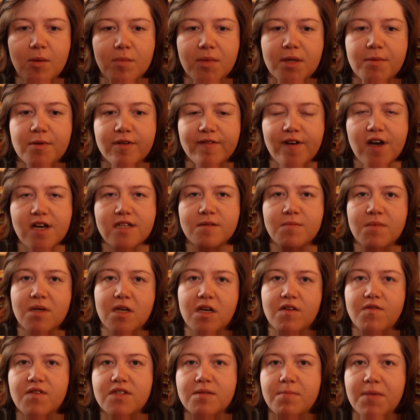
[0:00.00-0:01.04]
people have asked me
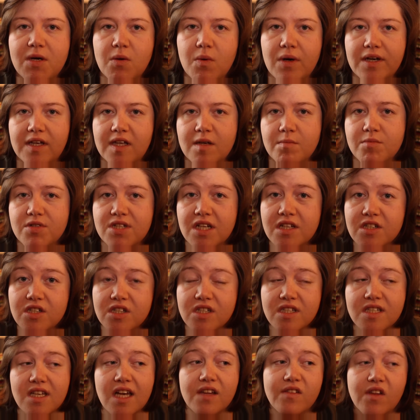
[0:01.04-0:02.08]
if it's a bit wanky and
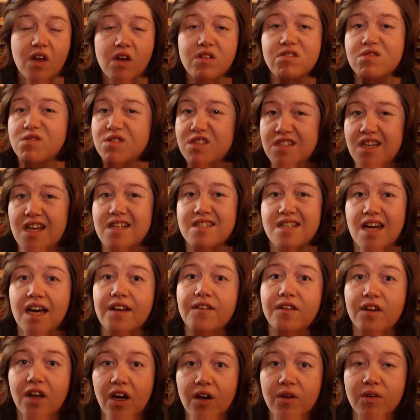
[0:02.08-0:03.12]
pretentious, and the answer is yes
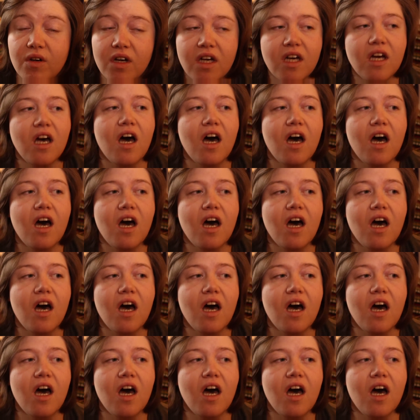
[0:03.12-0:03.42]
and no.